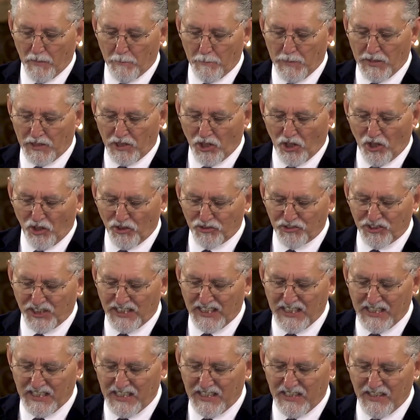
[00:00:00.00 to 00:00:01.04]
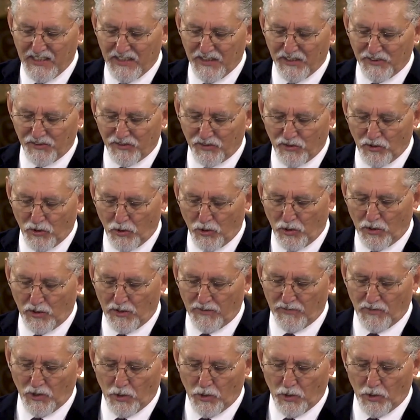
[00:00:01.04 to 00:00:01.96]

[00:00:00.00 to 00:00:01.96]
because he is Lord of